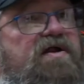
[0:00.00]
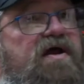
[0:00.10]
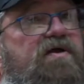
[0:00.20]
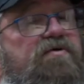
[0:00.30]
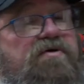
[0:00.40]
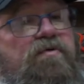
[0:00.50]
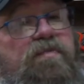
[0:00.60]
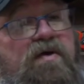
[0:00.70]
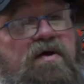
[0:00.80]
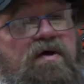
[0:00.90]
night group.
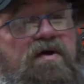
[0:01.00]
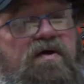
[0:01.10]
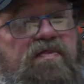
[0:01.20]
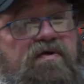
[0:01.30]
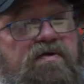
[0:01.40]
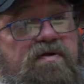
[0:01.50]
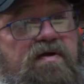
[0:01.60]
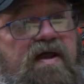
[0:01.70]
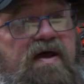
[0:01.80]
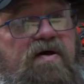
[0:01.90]
They're
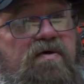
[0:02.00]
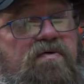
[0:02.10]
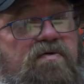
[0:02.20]
now,